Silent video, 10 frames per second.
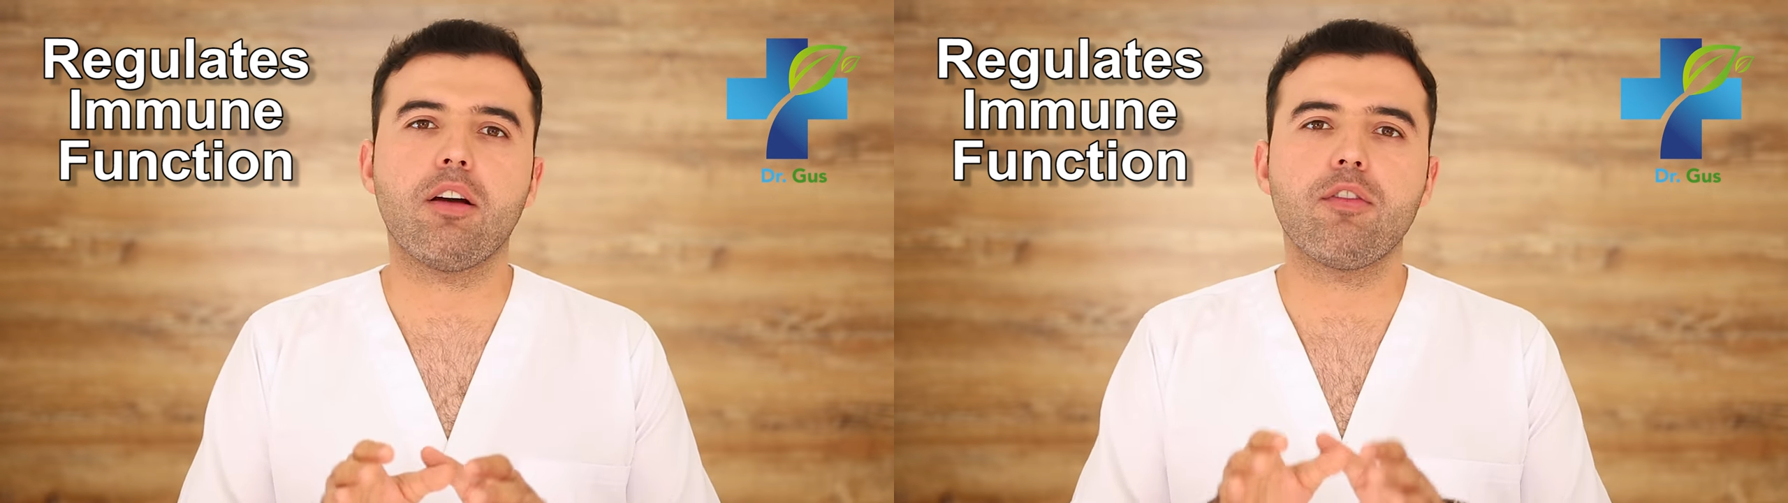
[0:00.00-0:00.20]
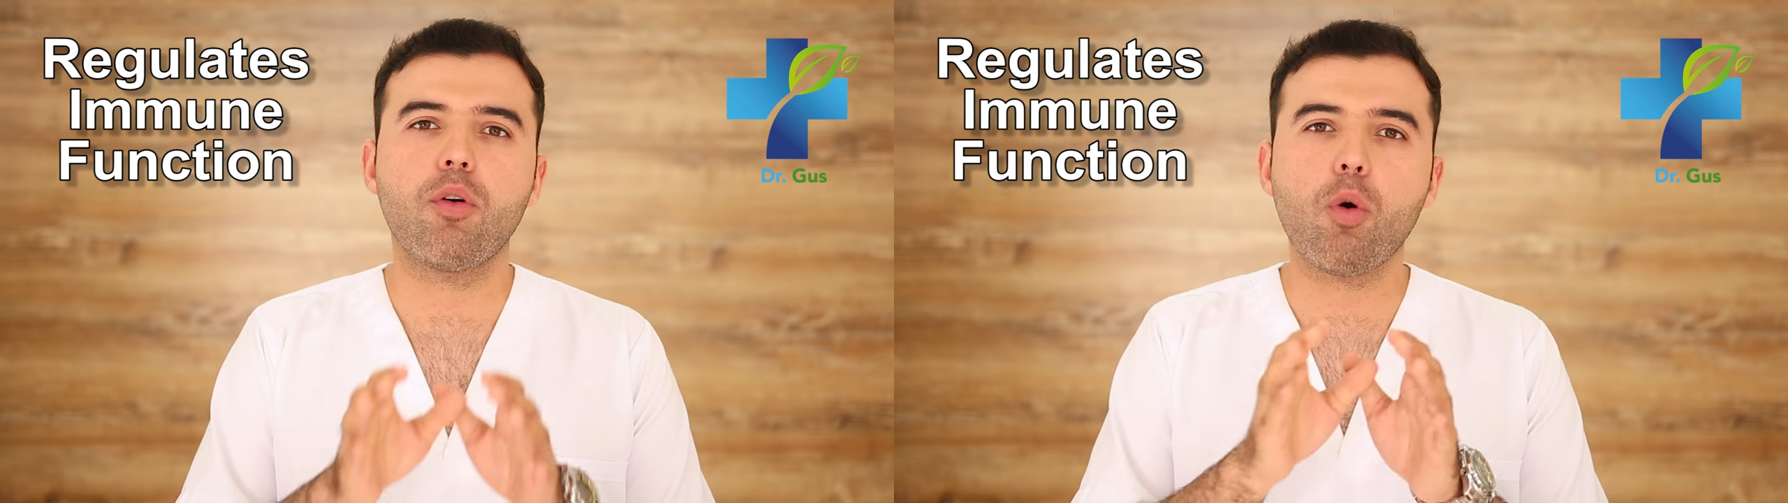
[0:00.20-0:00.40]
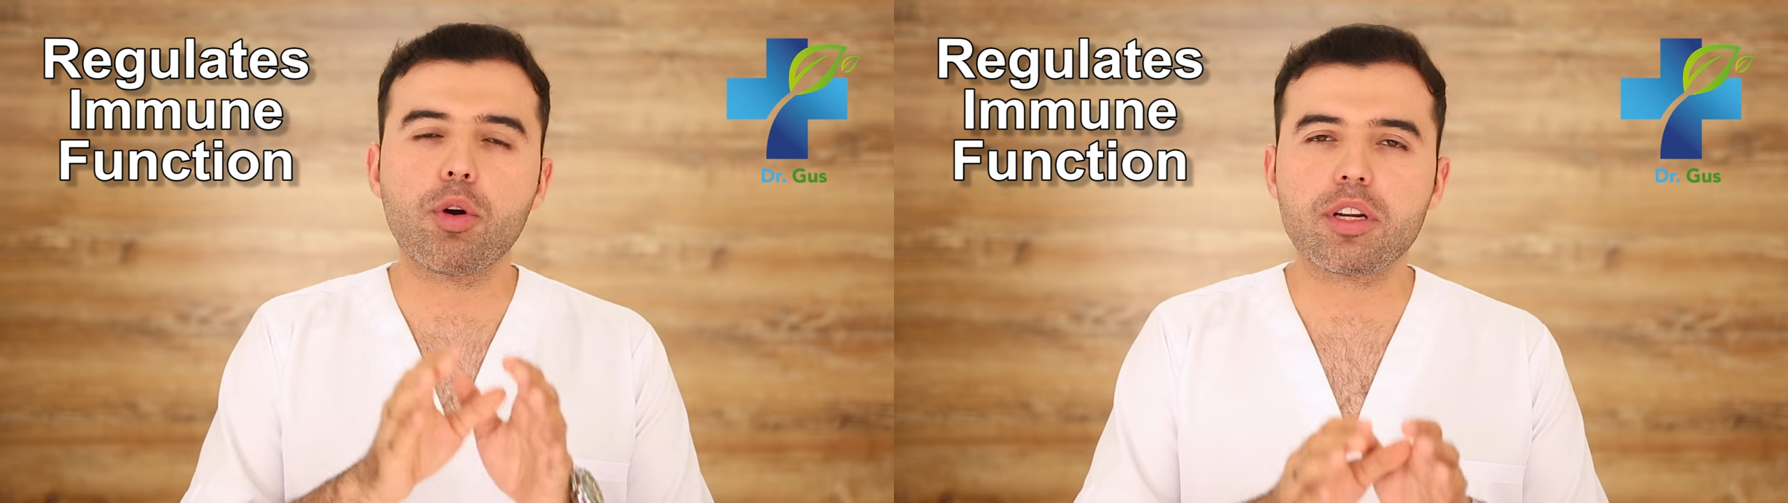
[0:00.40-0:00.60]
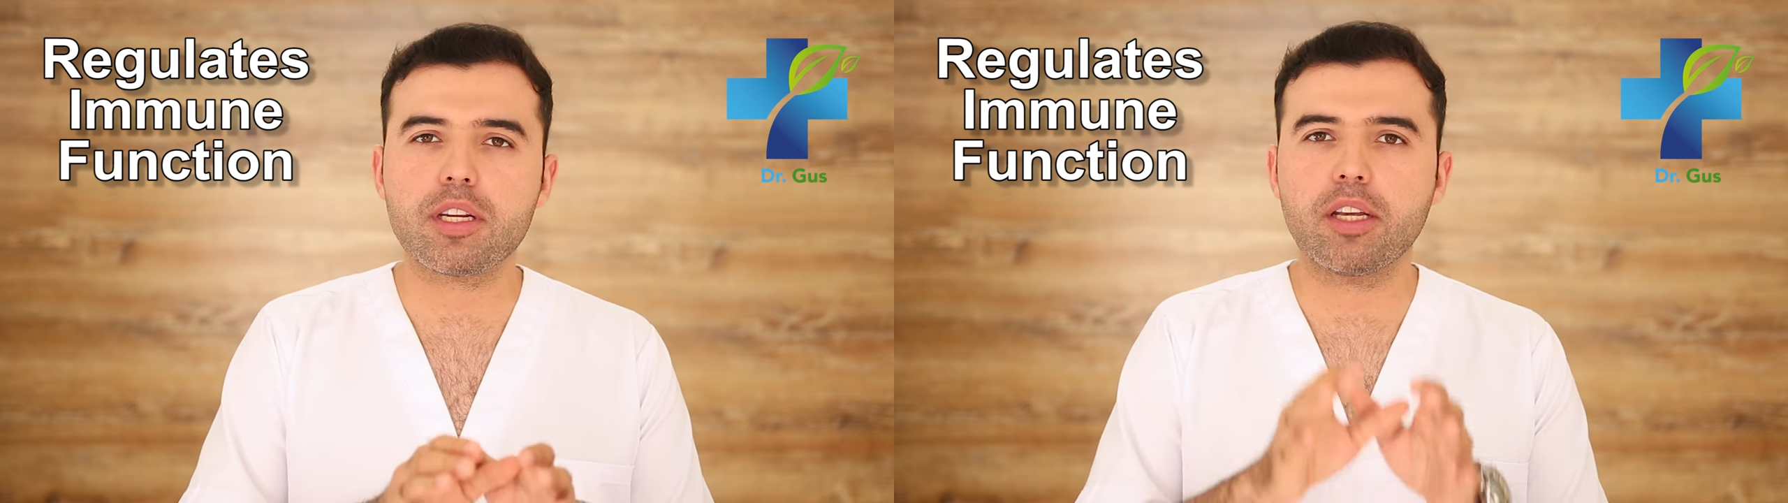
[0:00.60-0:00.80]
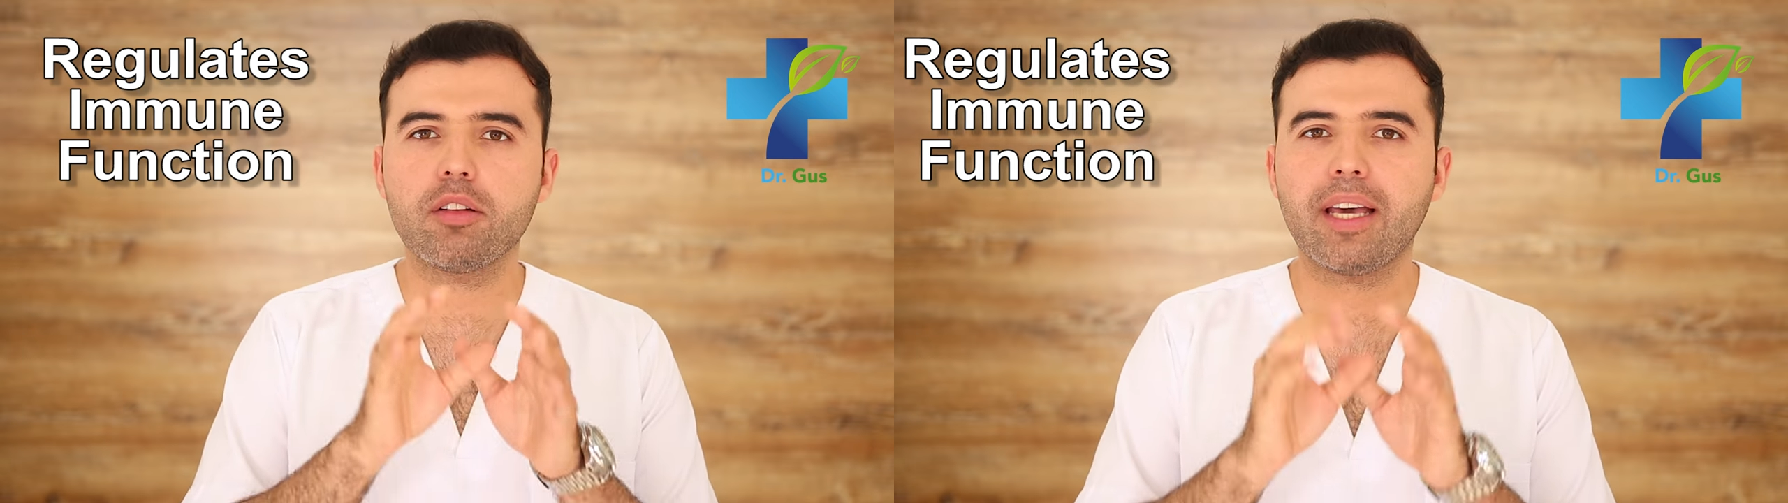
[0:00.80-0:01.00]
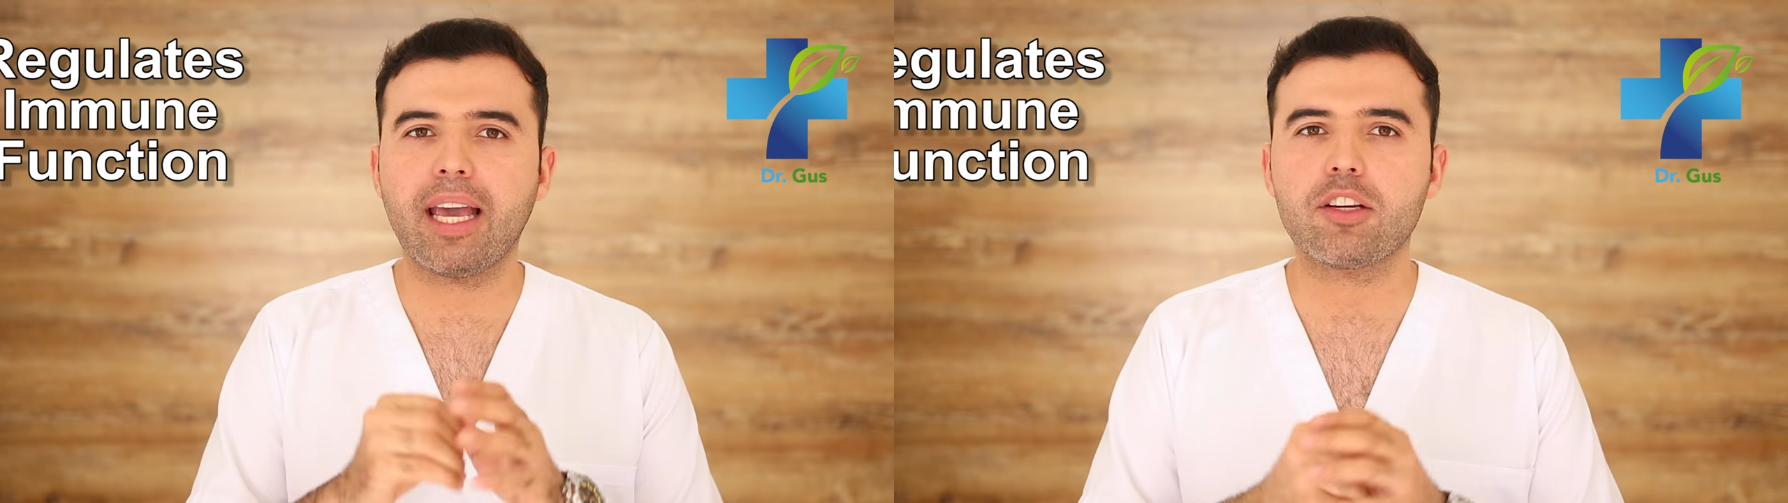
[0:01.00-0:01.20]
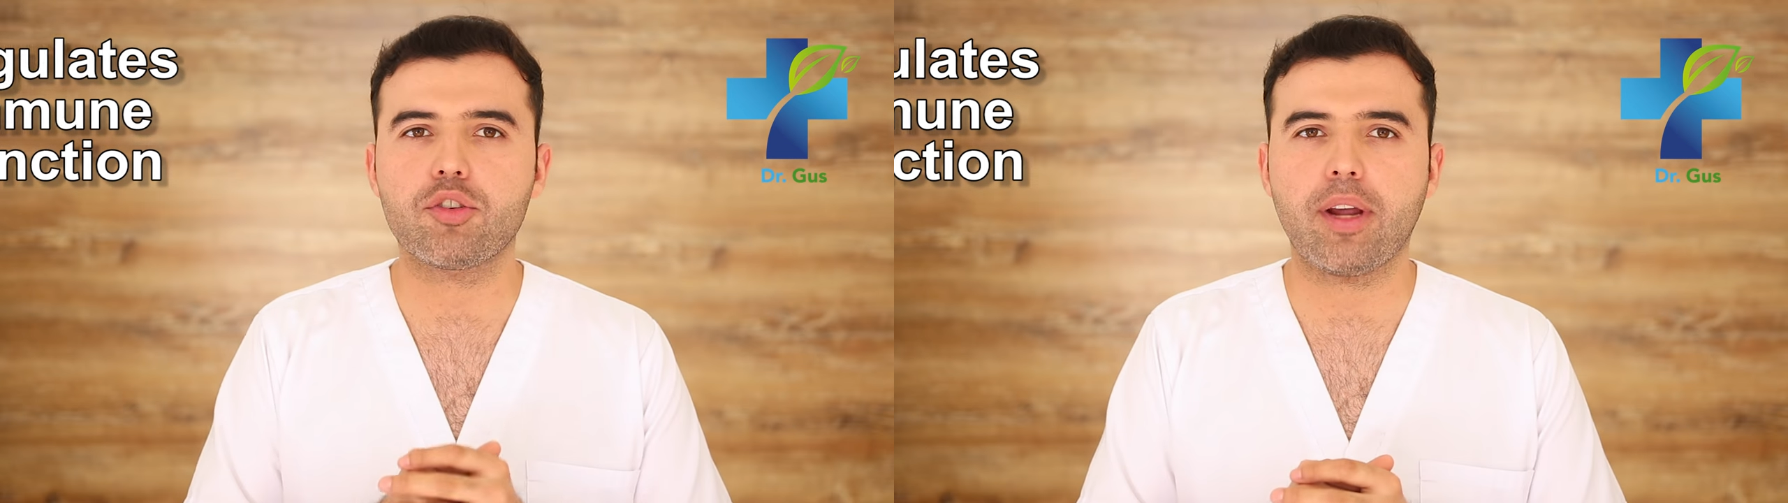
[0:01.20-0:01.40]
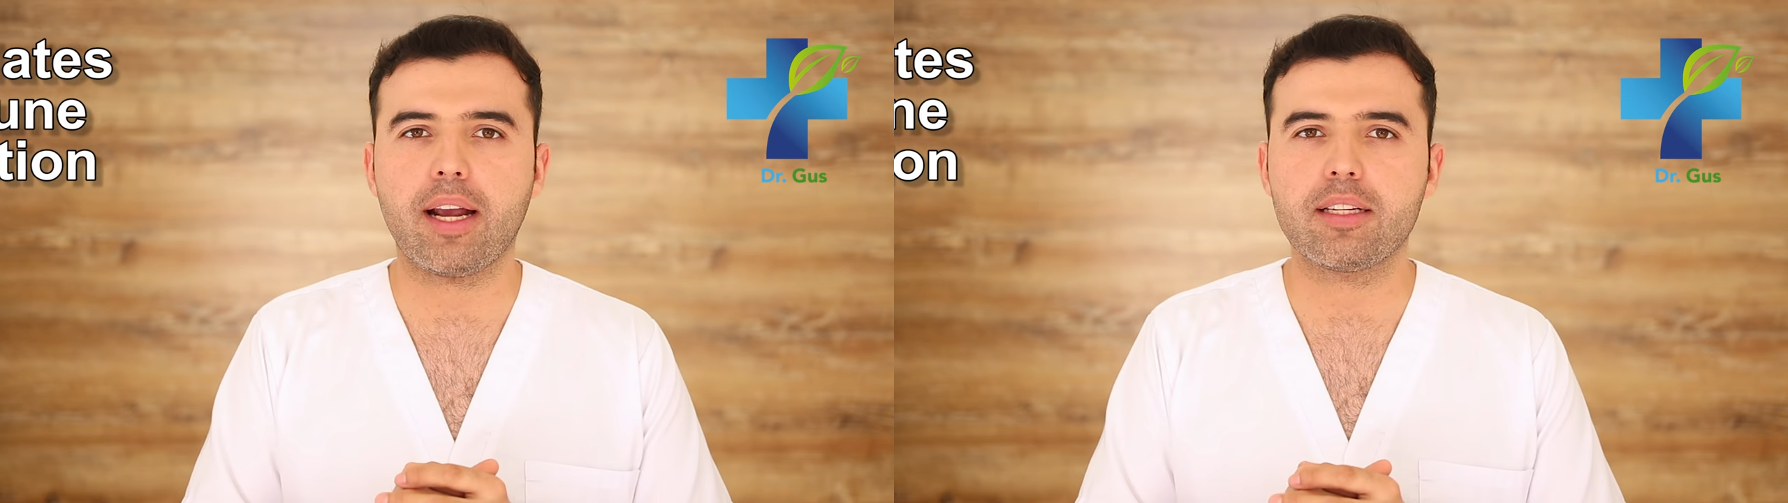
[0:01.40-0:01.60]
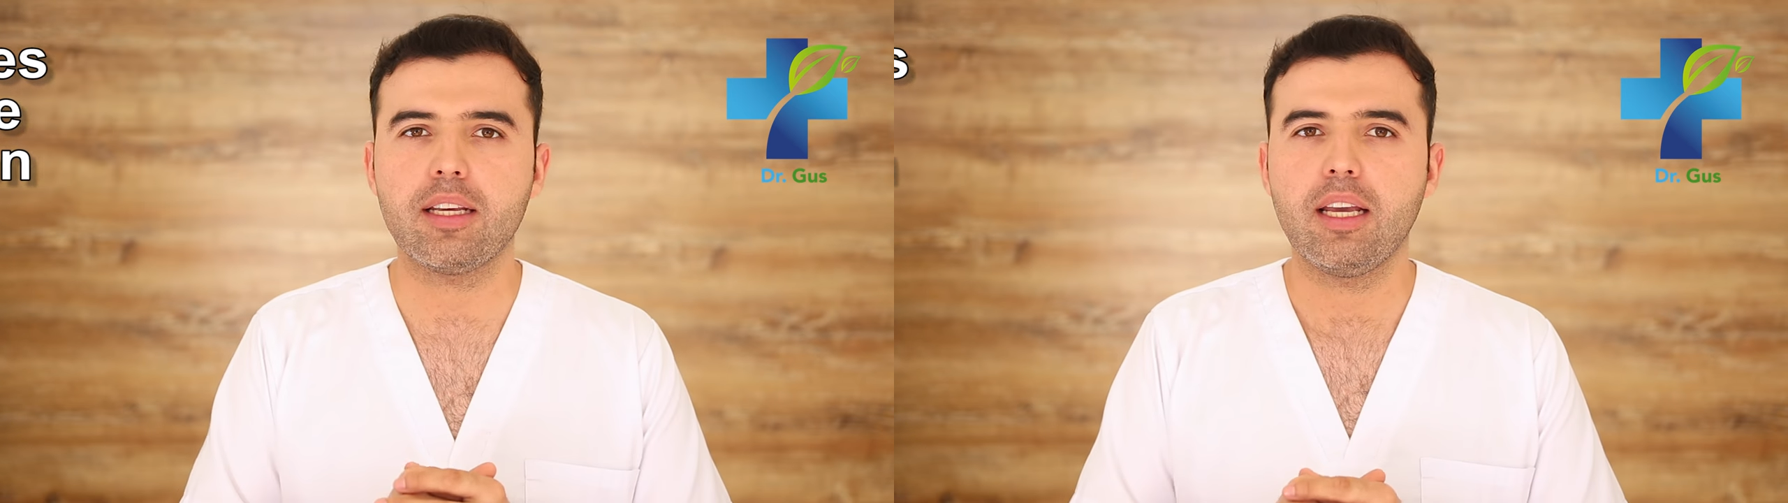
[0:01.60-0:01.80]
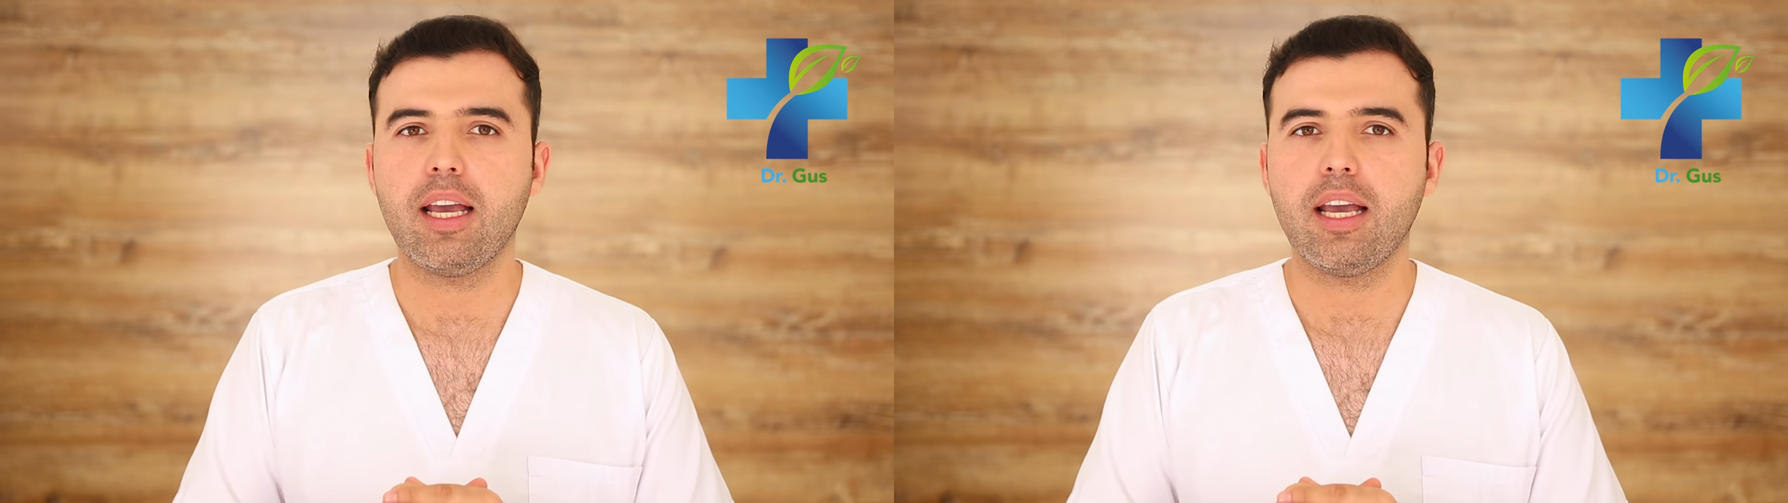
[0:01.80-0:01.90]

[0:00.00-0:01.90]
of horsetail extract